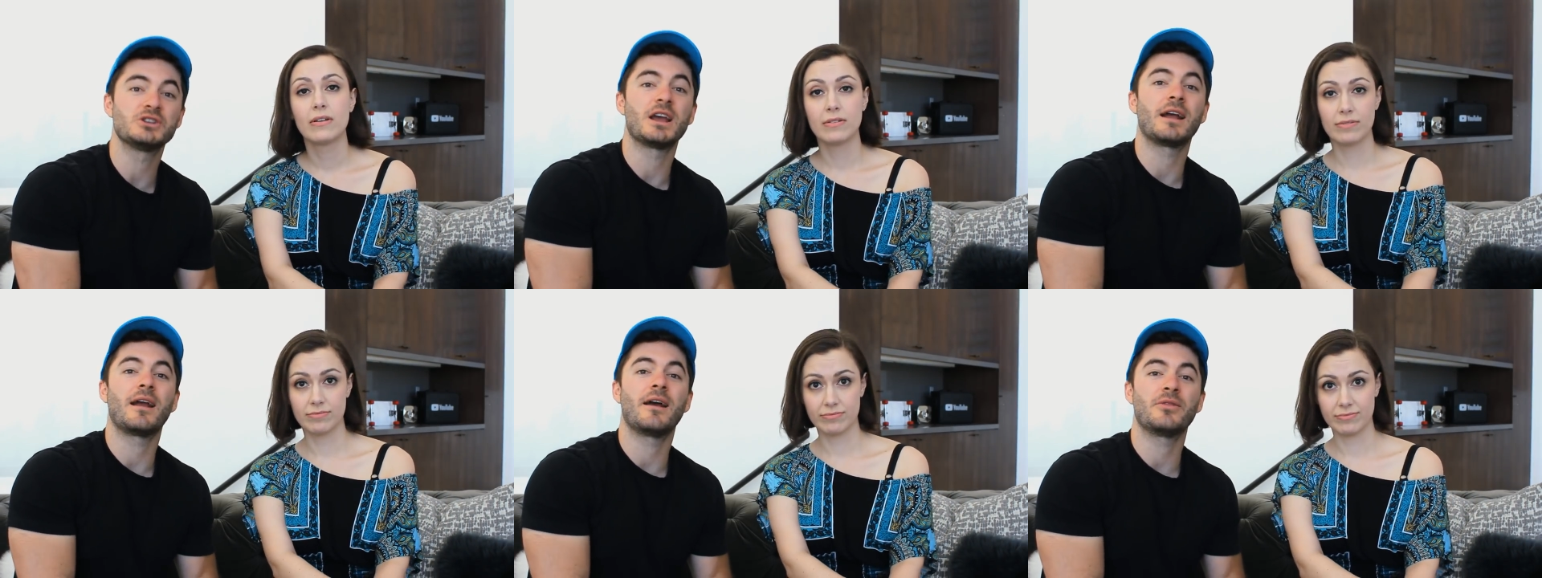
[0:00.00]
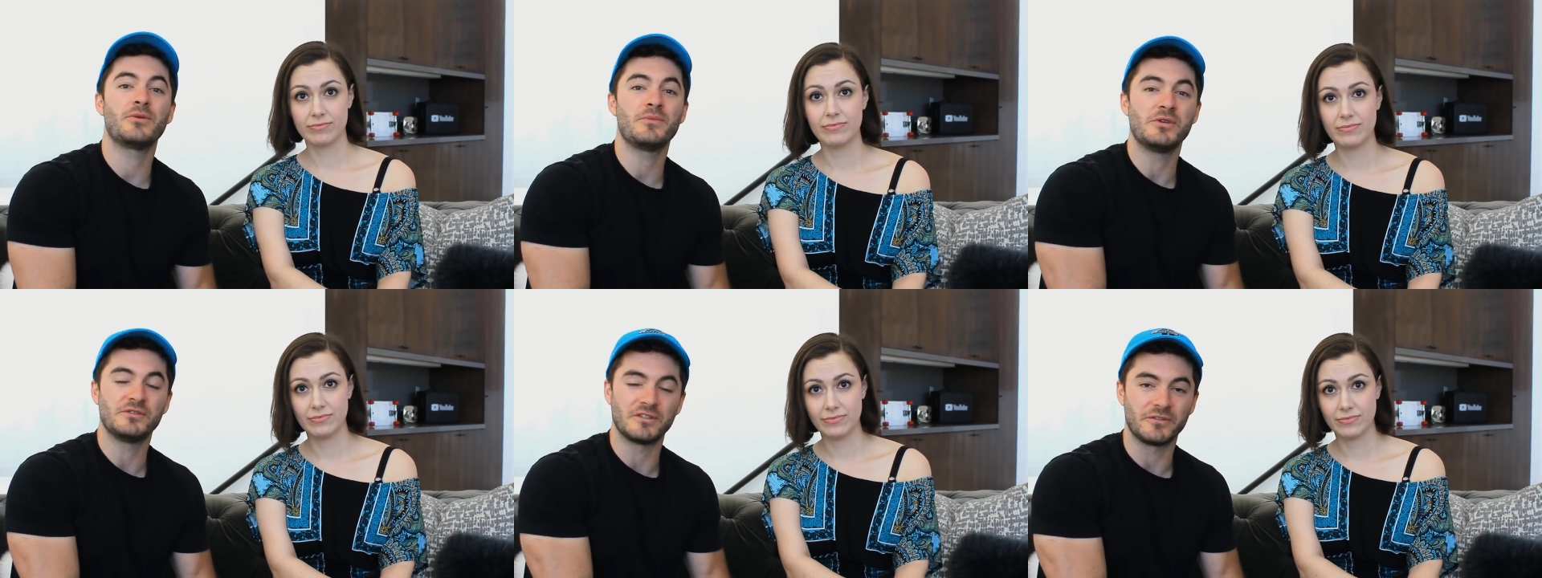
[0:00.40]
Speaker 1: to check out the
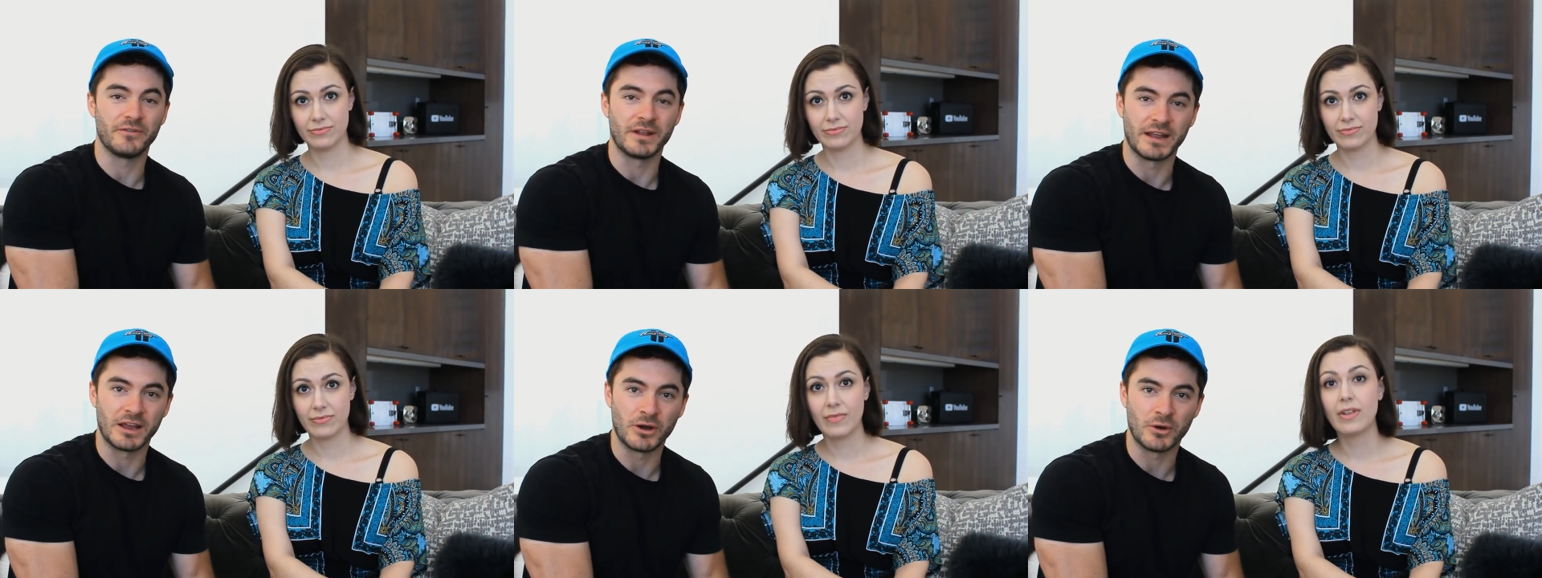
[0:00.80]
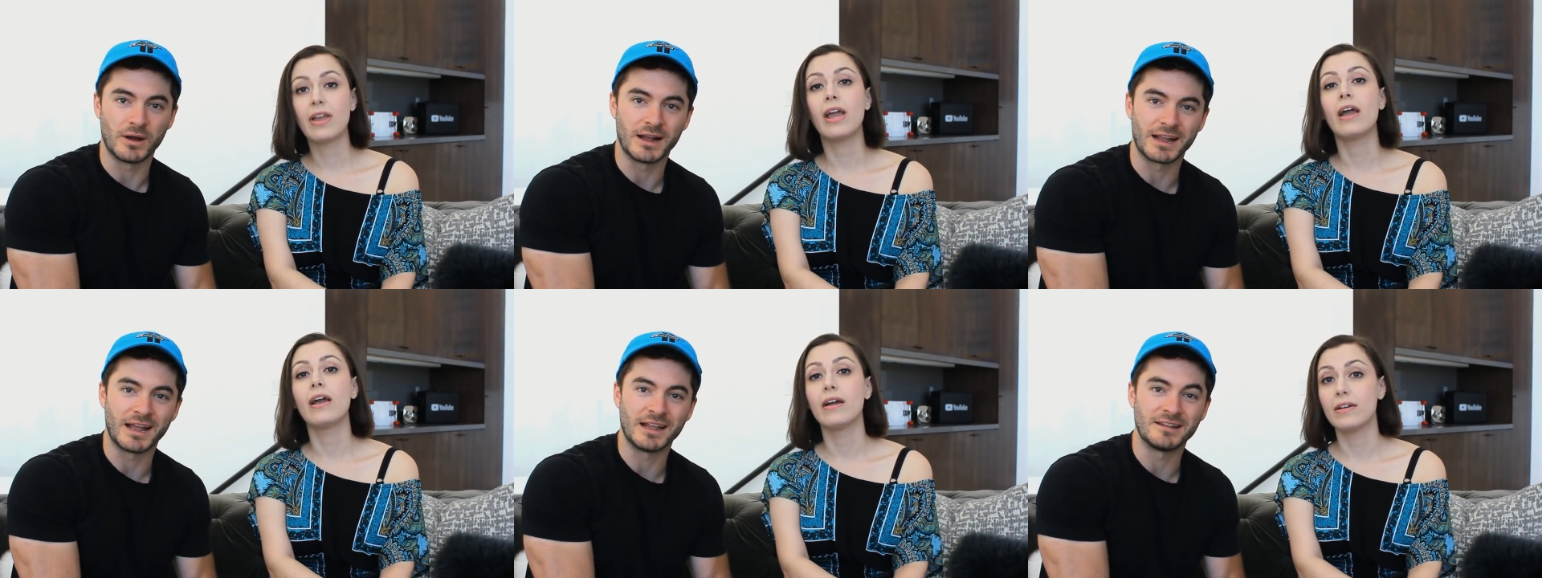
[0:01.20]
music video,
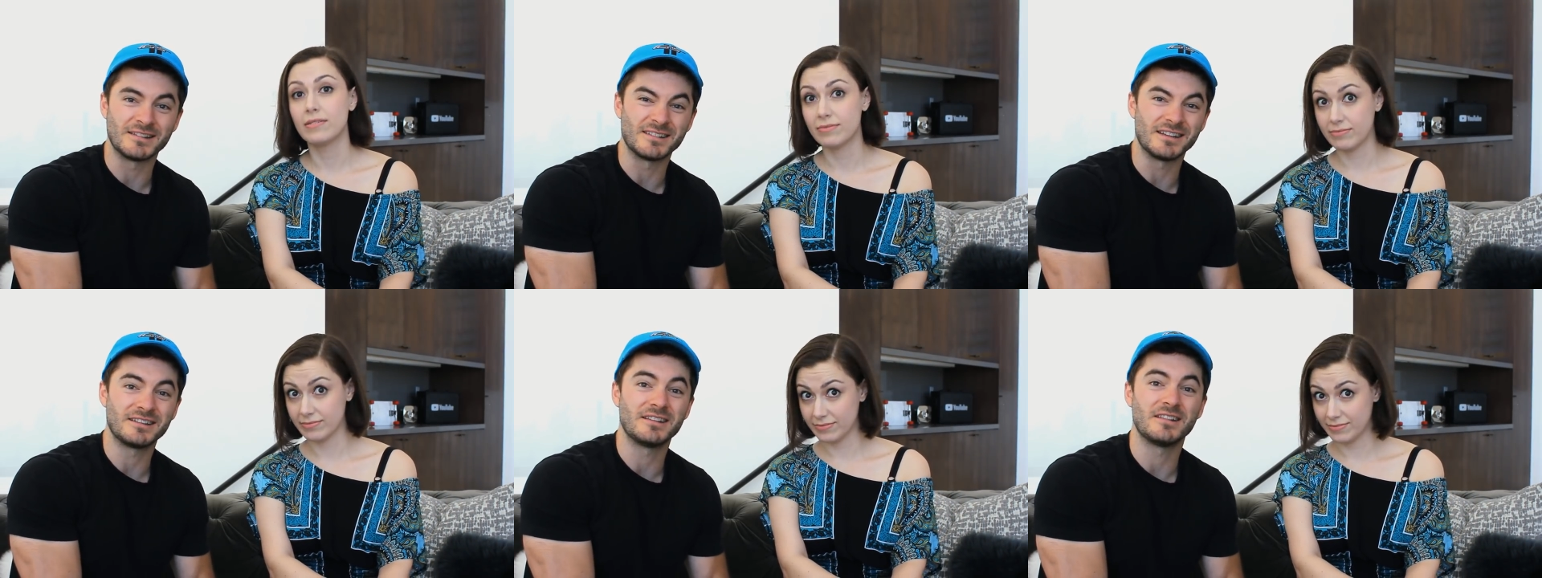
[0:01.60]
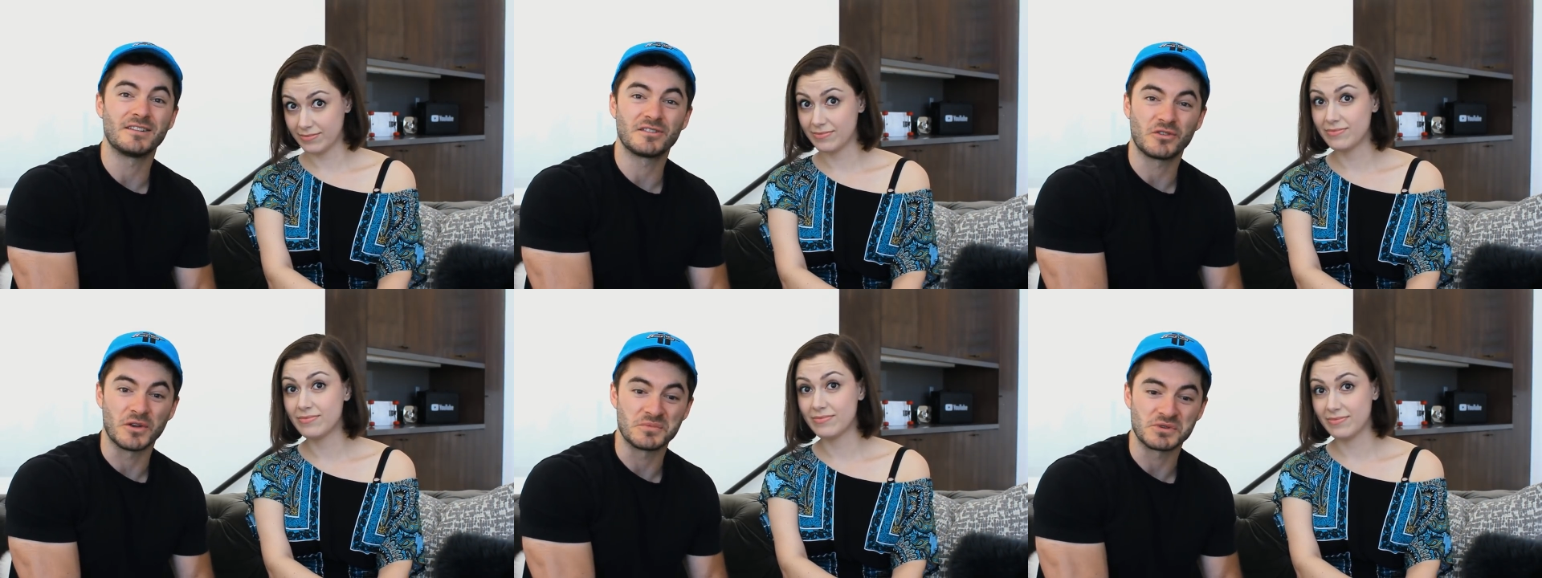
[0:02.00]
again, it's linked in the
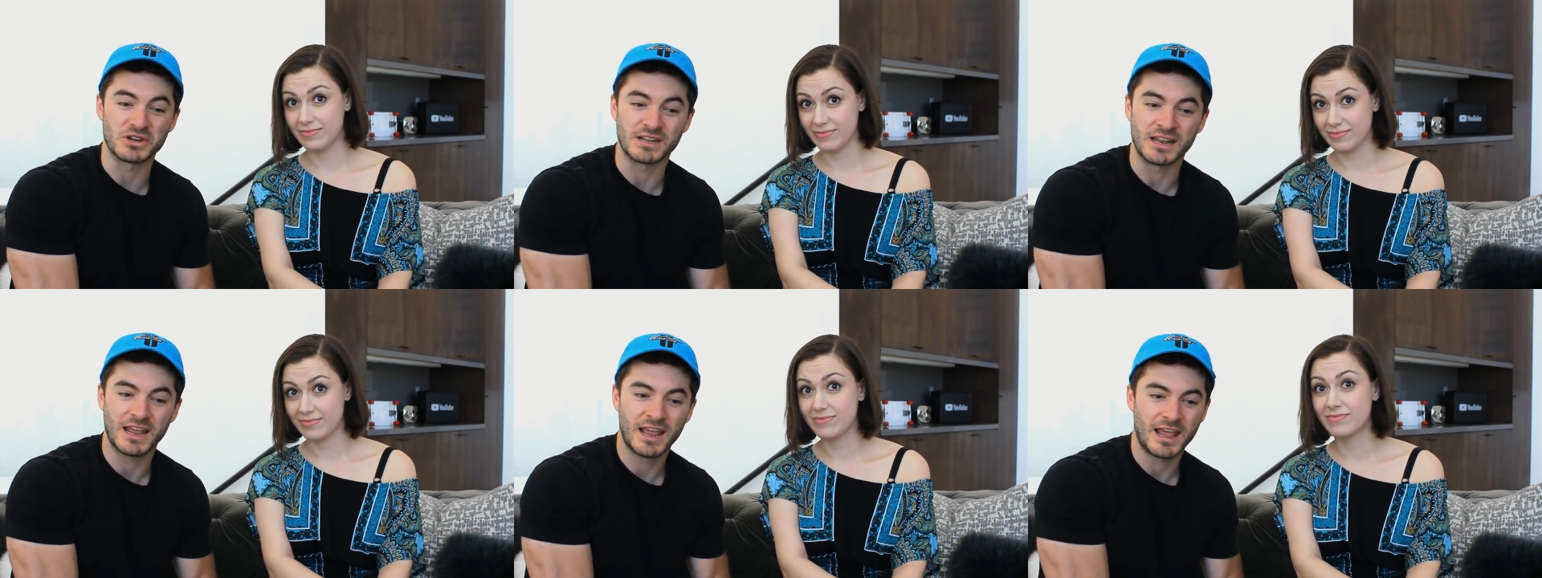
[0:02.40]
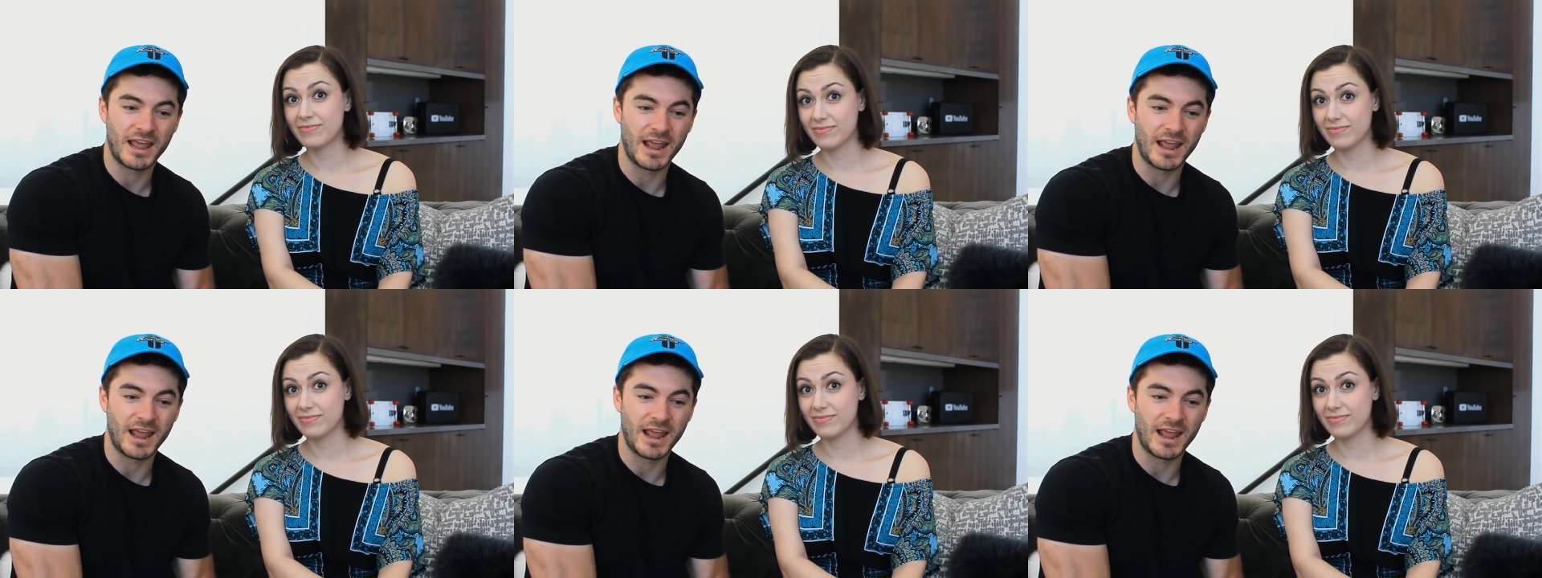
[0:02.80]
description,